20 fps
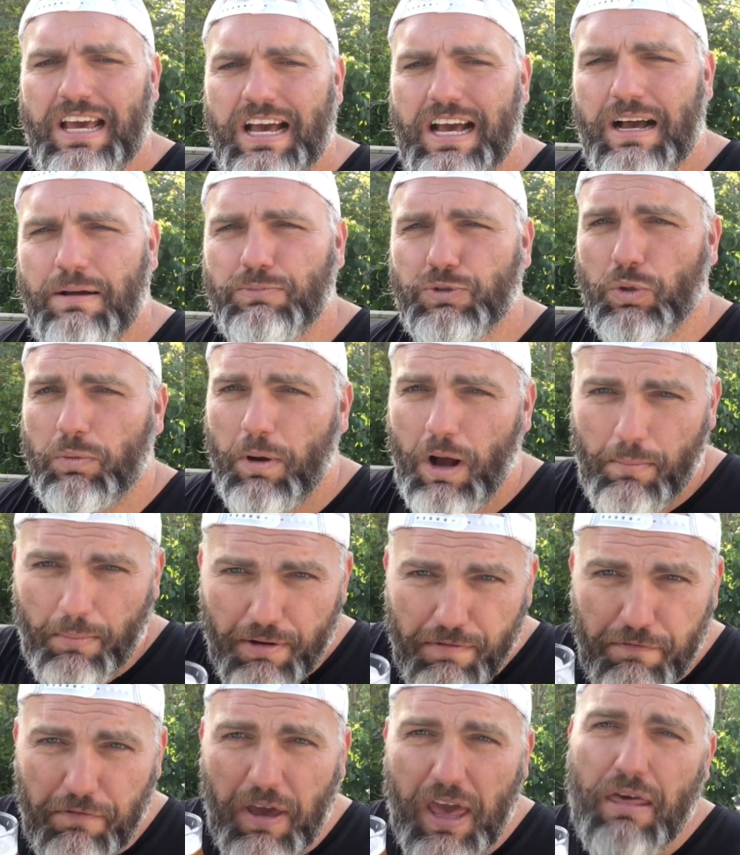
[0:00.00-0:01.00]
So I'm on
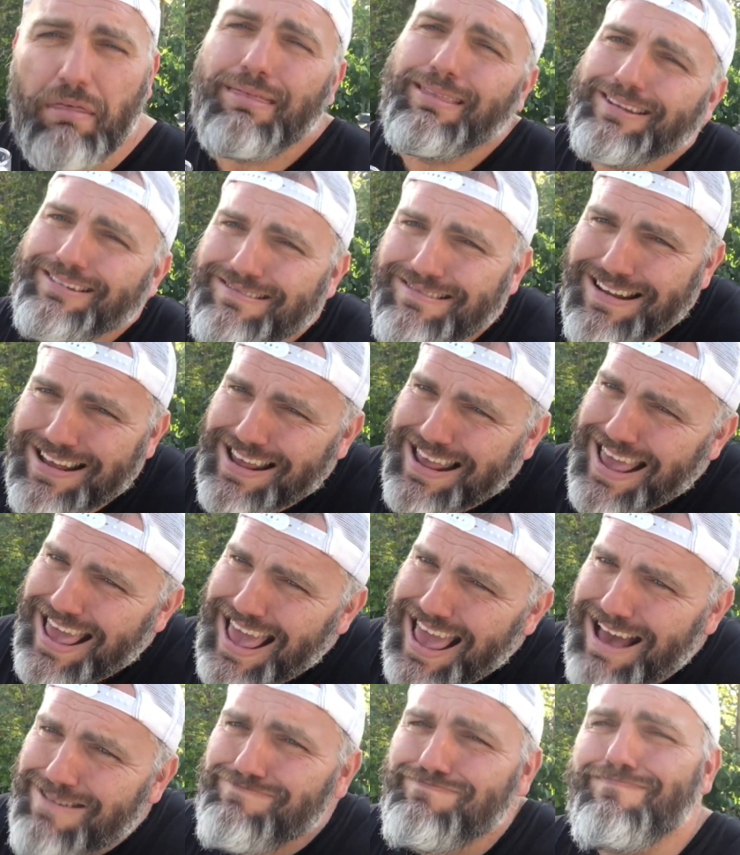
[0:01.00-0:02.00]
my 5th, and
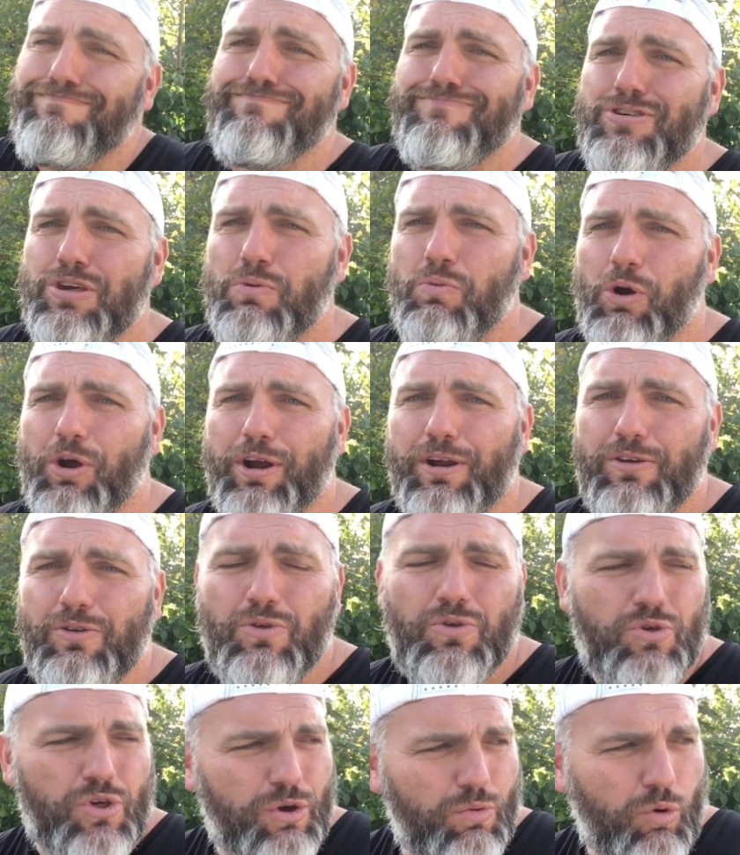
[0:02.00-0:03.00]
yep, she
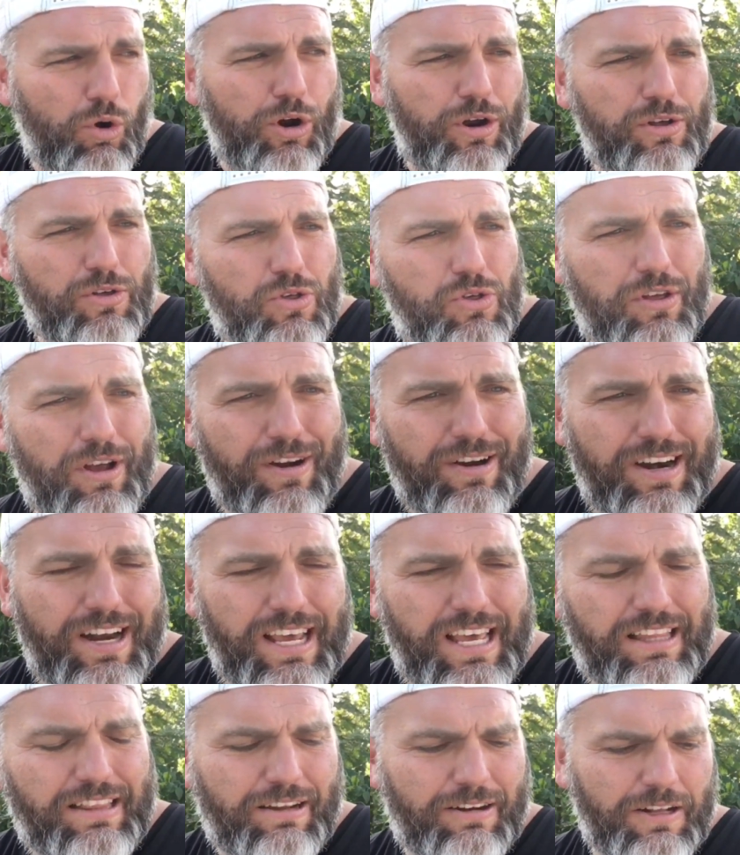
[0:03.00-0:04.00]
works, starting
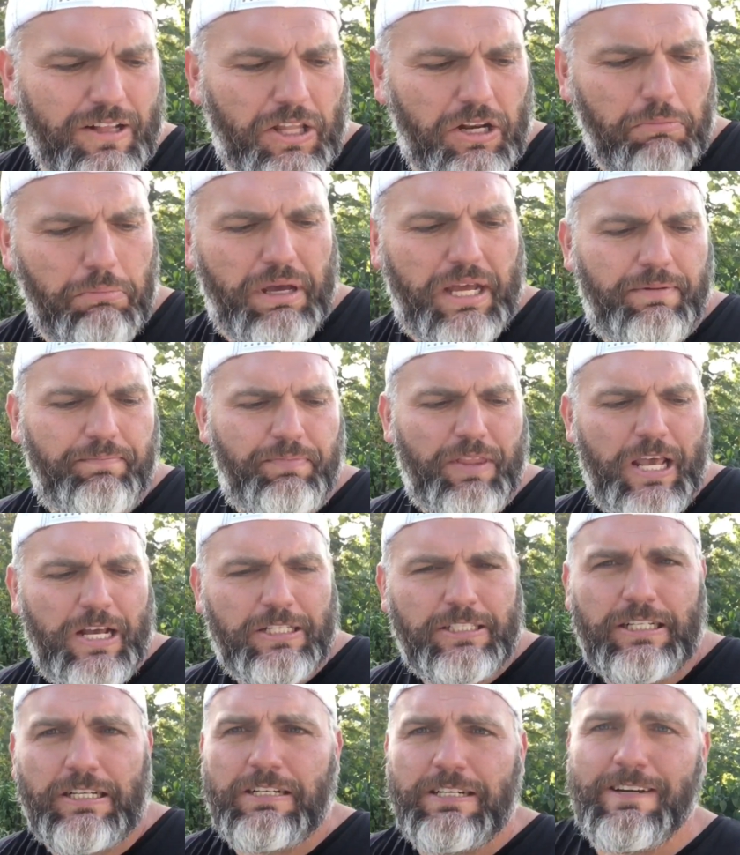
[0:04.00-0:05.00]
to get there a little bit,
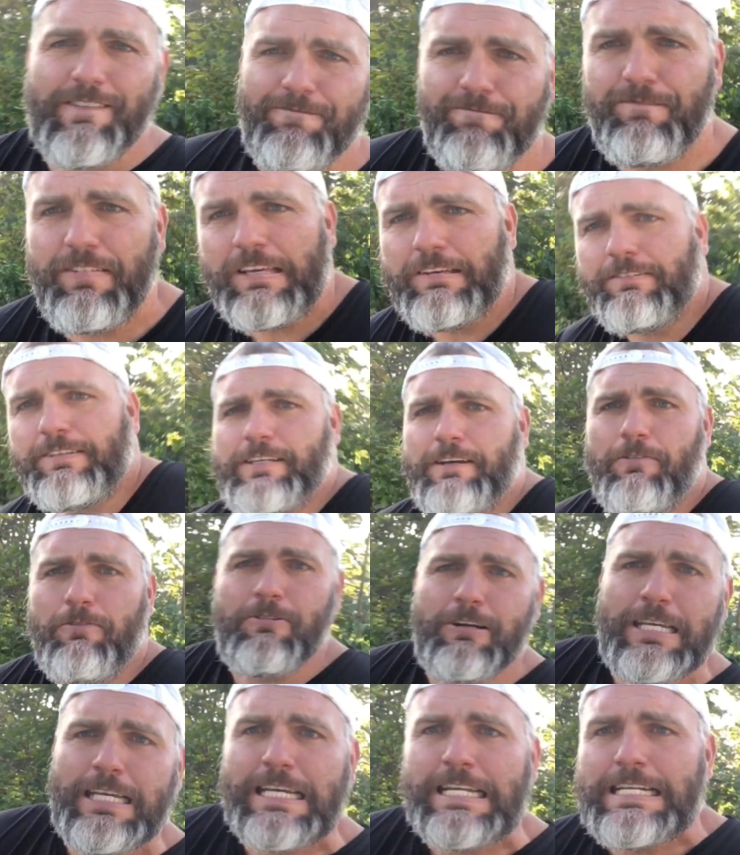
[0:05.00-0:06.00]
starting to feel the
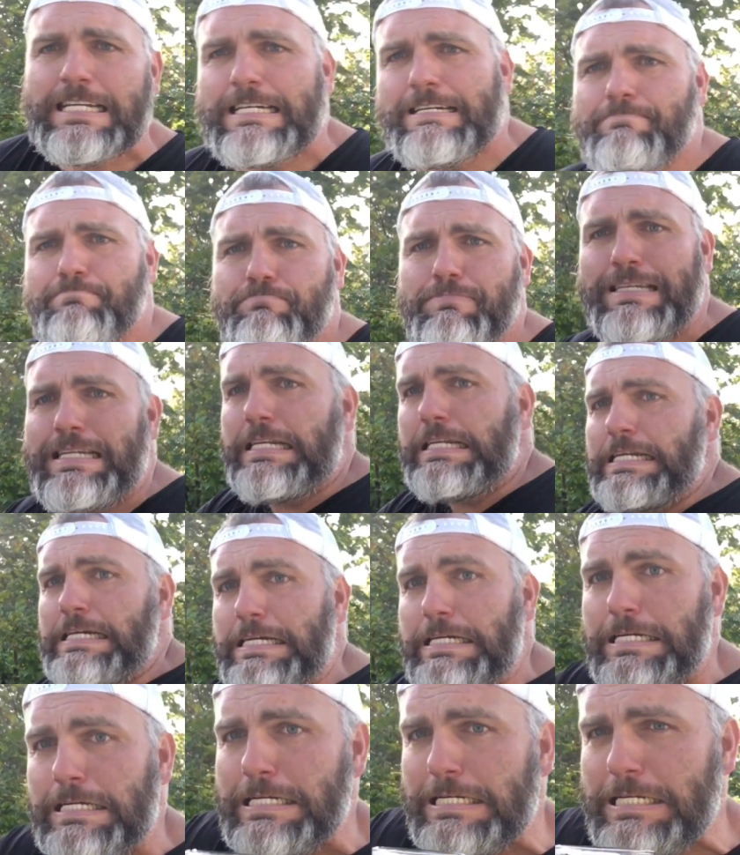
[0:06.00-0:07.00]
old get up and
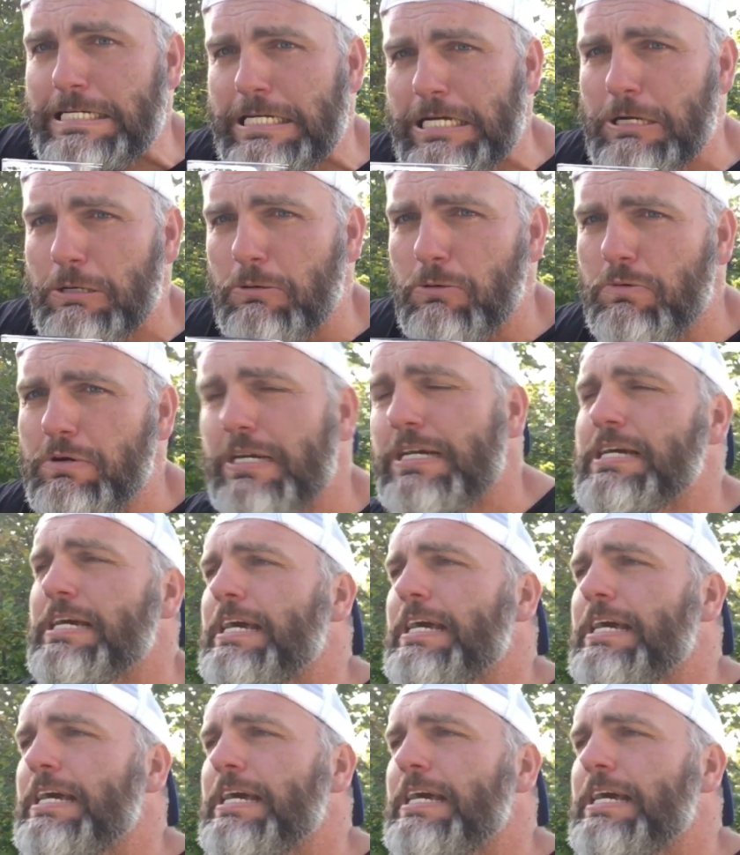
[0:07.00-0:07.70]
go.